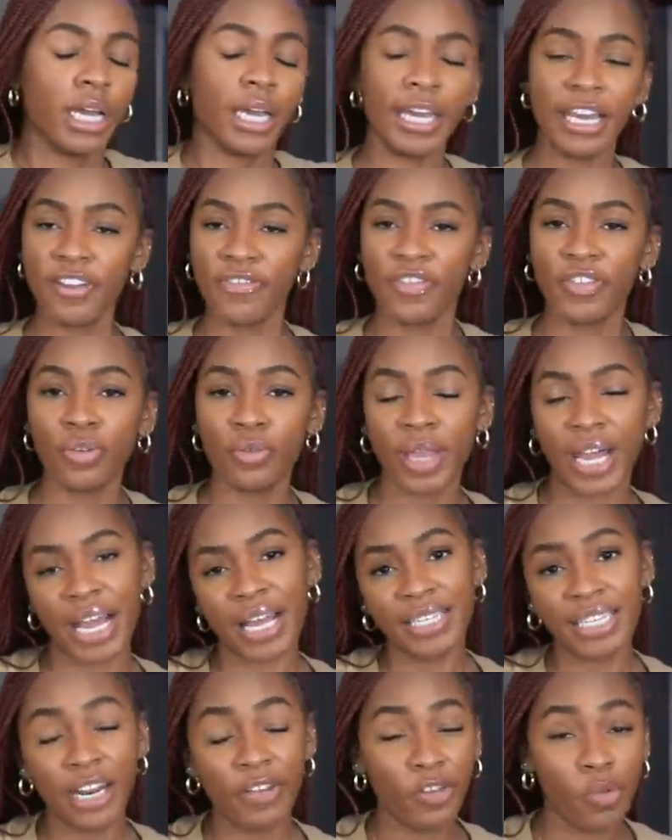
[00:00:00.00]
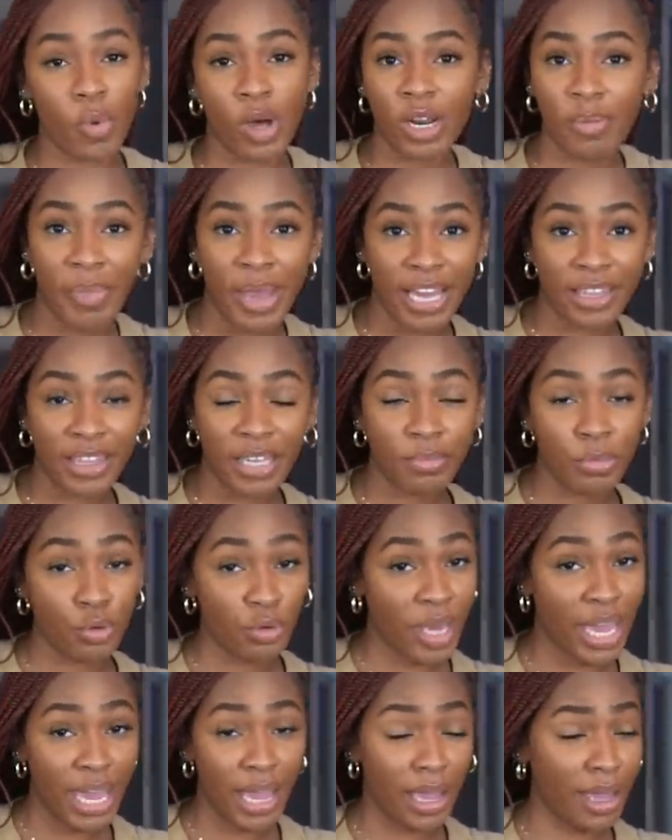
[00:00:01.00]
If you, like I said, if you wanna bake them, you
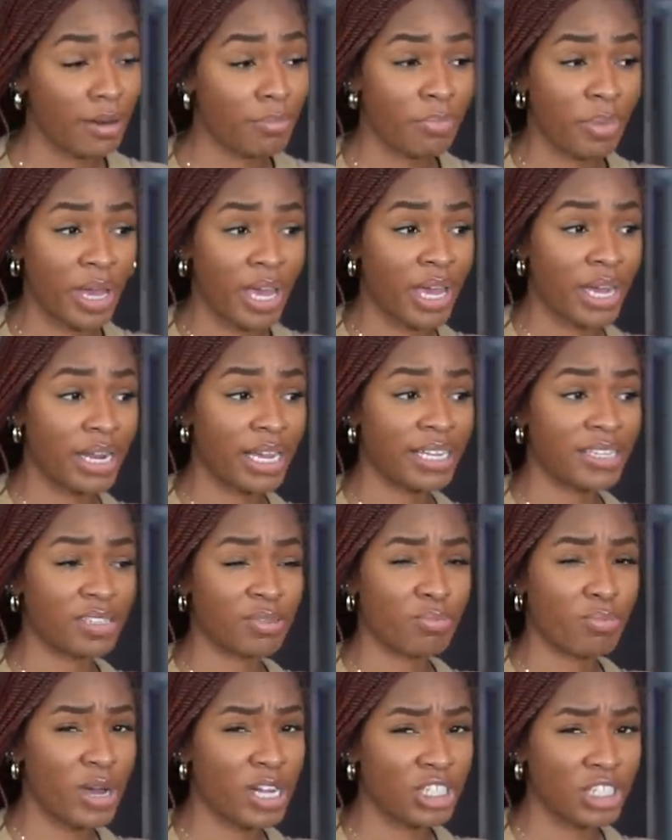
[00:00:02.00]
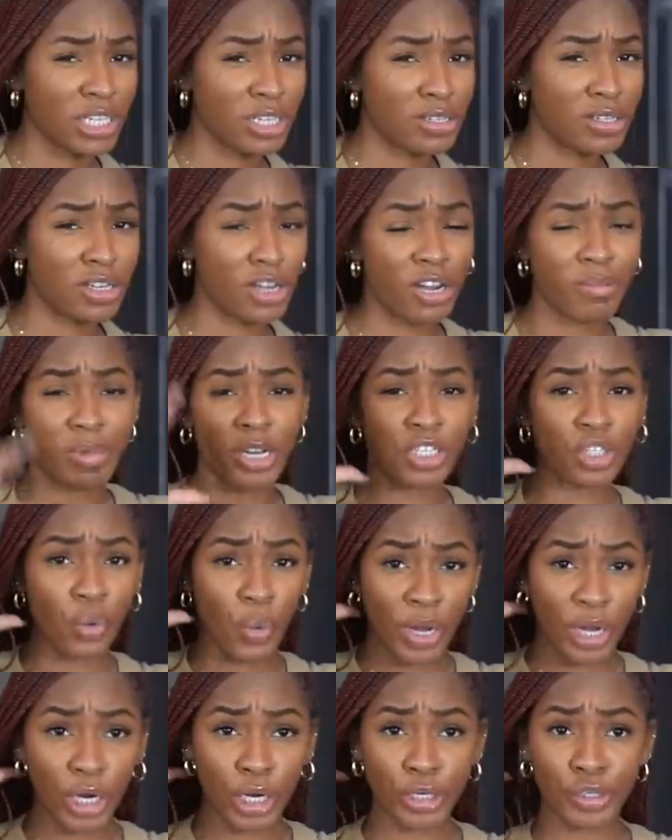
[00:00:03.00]
can, but it's much easier and much
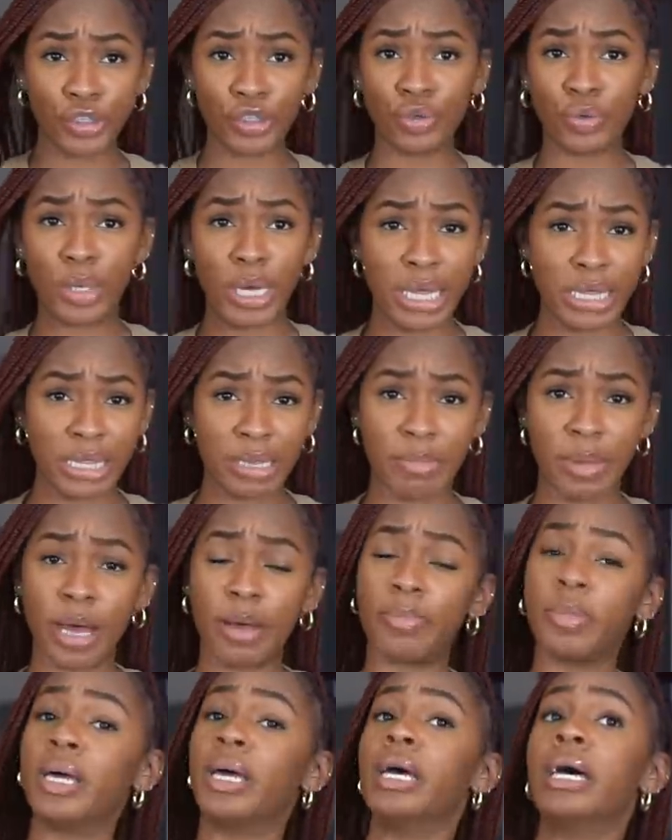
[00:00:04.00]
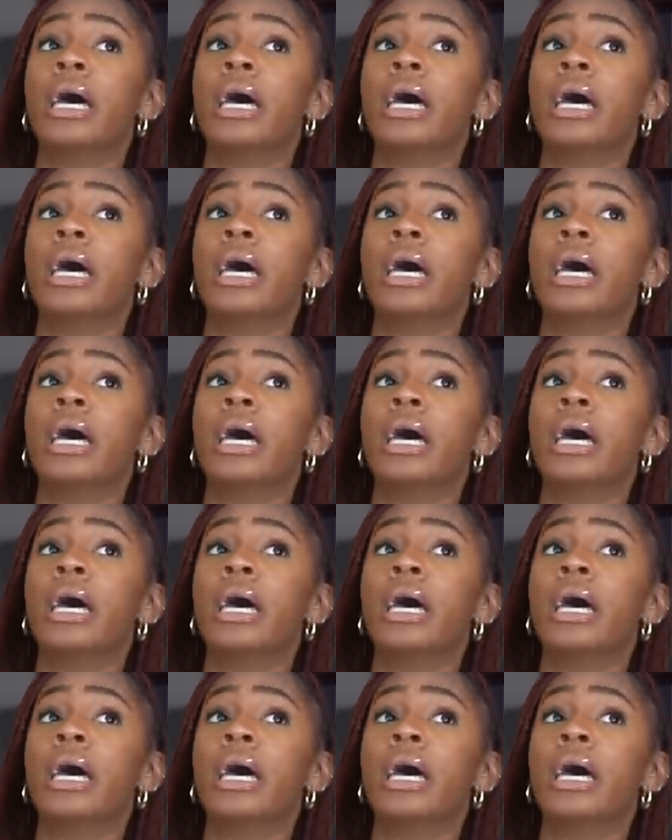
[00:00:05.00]
quicker to cut them up